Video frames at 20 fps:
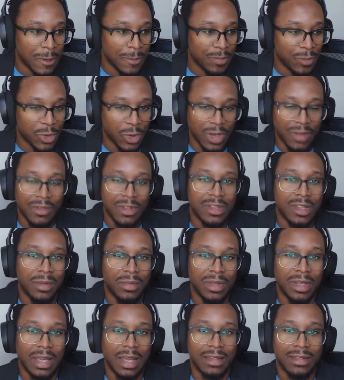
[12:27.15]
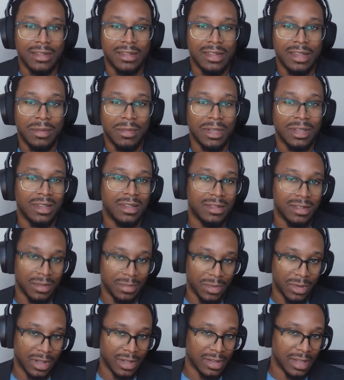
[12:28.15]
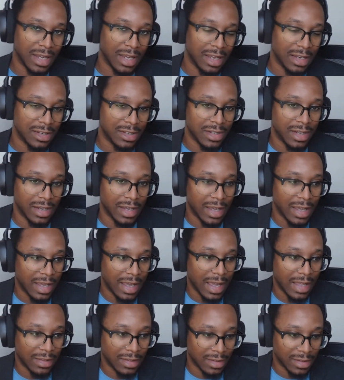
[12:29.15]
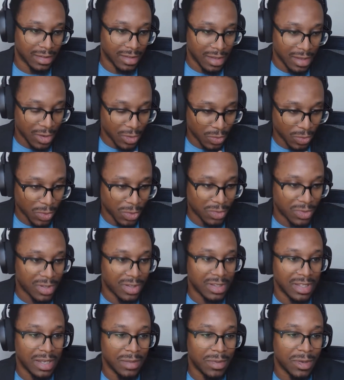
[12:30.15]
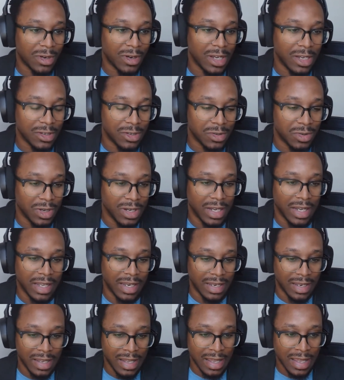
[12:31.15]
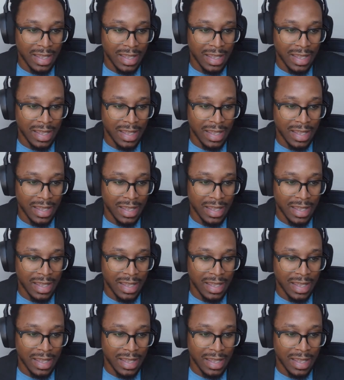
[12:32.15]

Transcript: So even something as seemingly simple as a handshake has its roots deep in our history and